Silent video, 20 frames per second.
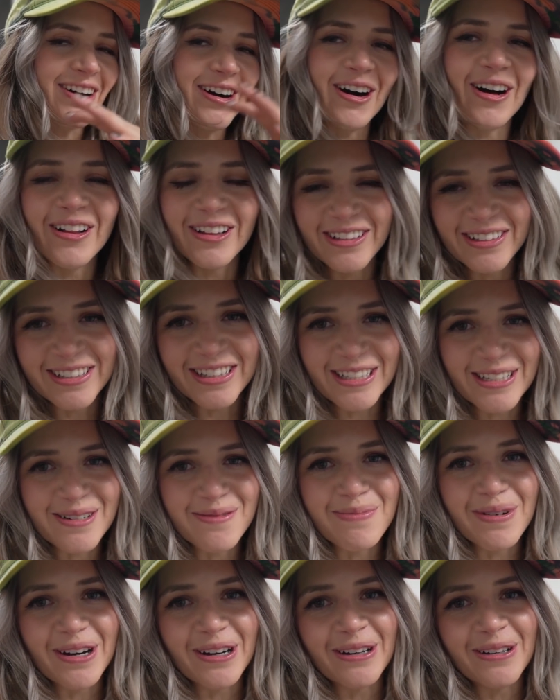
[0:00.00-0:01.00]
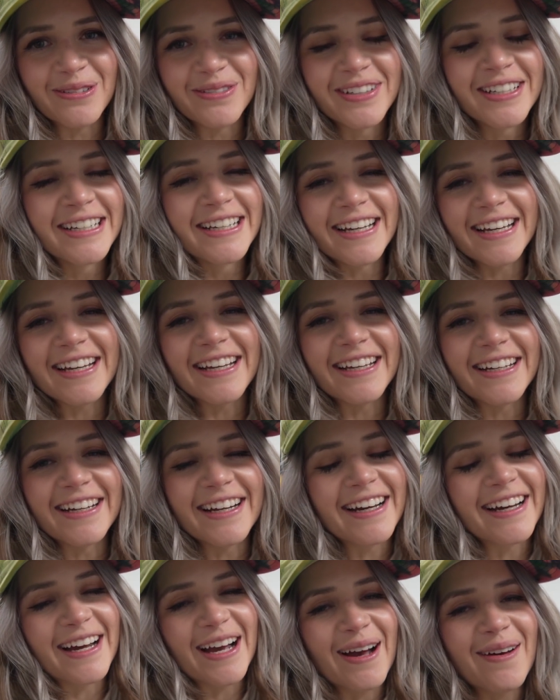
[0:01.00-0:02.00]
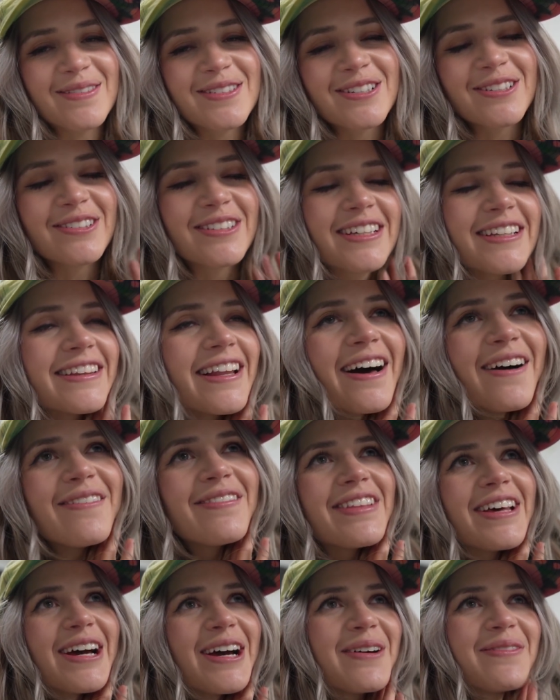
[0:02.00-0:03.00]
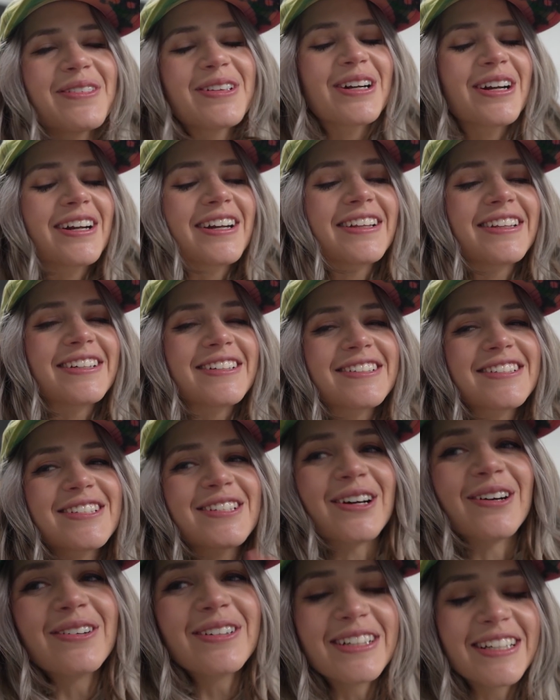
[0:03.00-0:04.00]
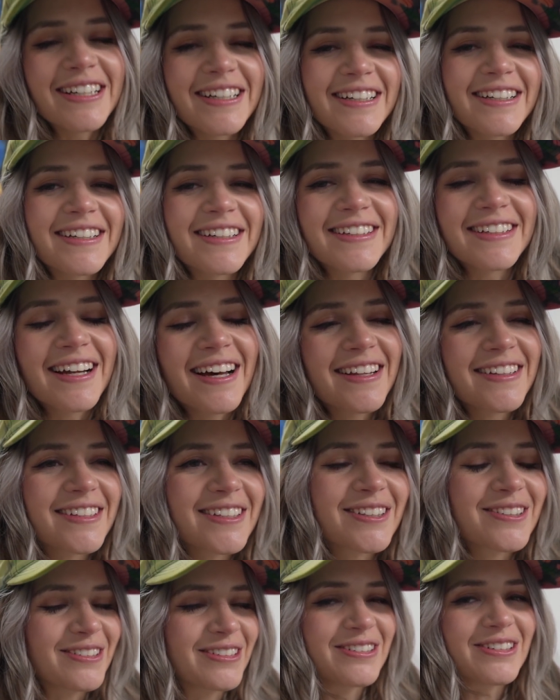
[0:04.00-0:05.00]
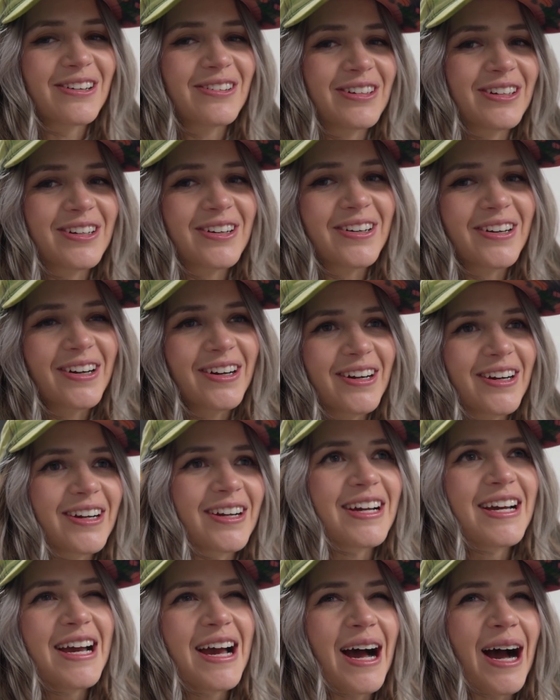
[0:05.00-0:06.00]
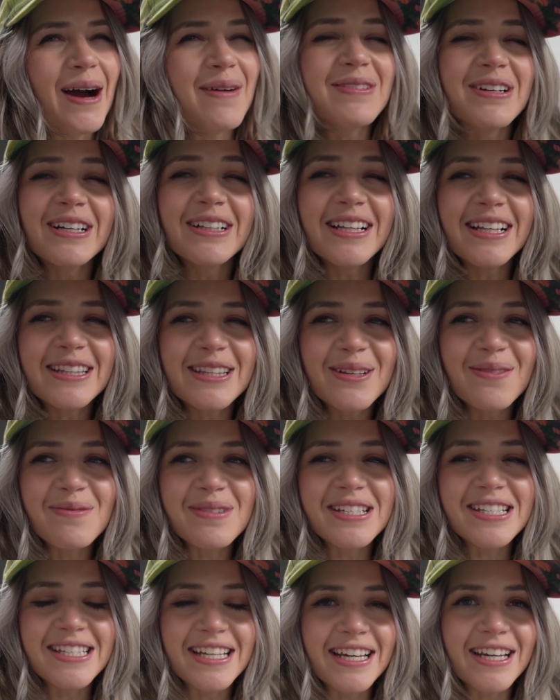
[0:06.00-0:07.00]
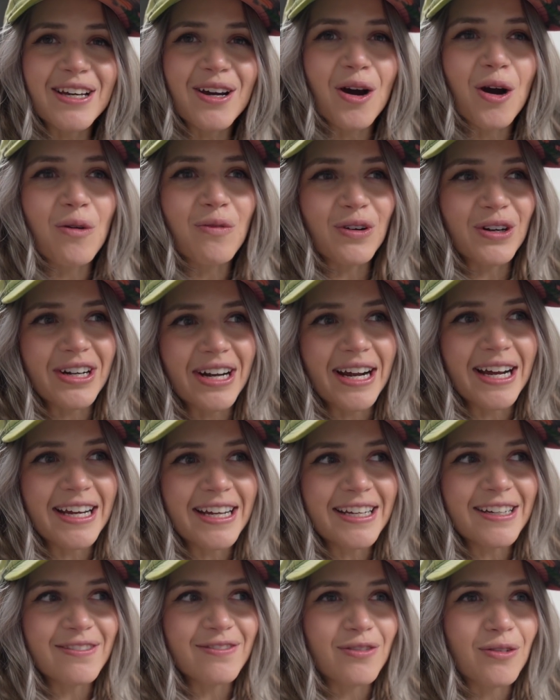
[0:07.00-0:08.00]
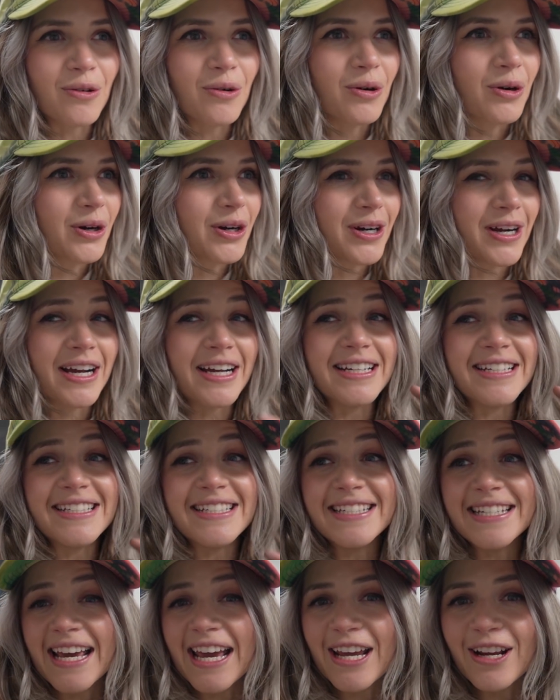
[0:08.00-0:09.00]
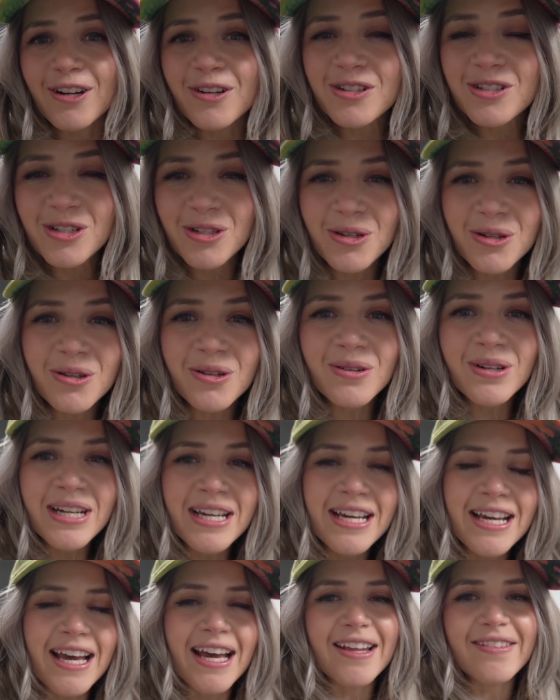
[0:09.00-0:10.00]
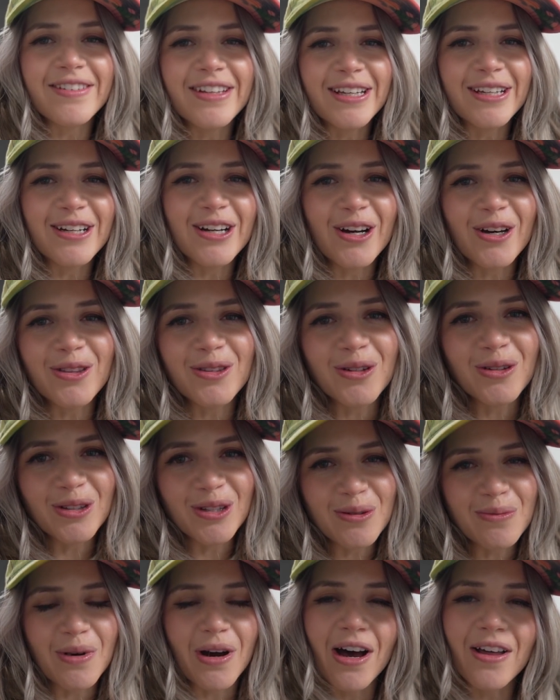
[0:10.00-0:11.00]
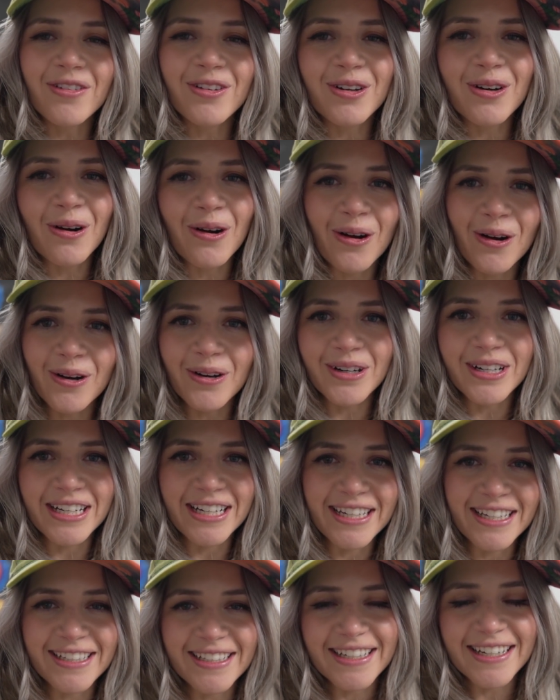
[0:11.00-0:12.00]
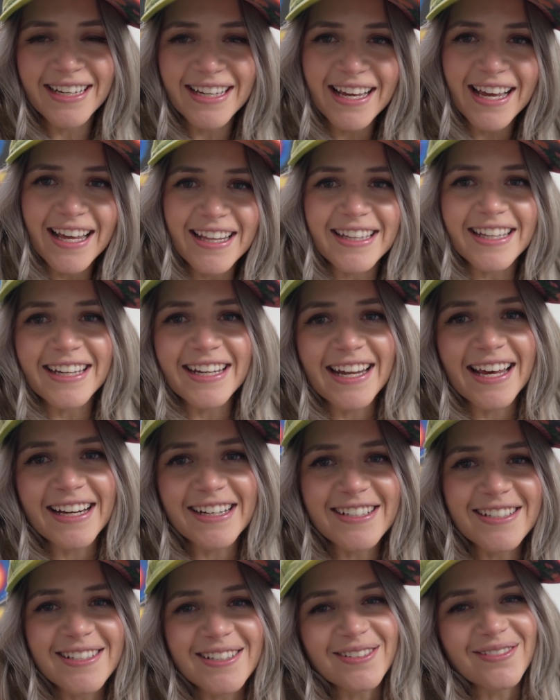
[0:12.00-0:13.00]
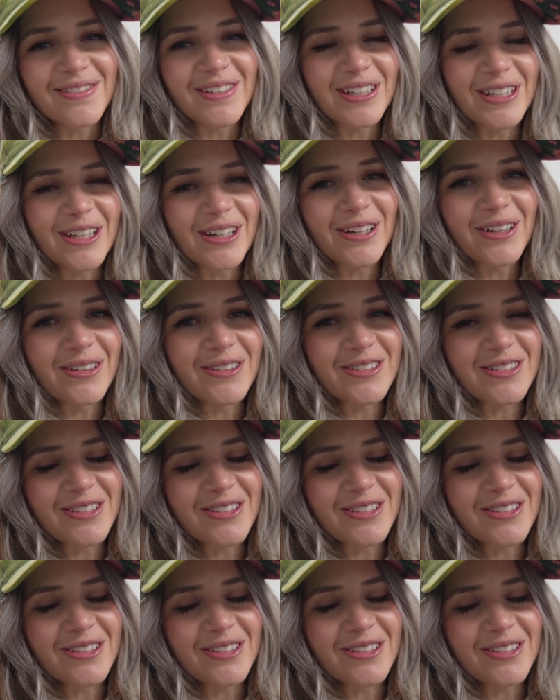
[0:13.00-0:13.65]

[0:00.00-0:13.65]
All of the above, and I absolutely love them. They're gonna look so good on the 3-rotor car. I'm gonna let them sit overnight for a day or two, and then I'll throw them on the car in the next video.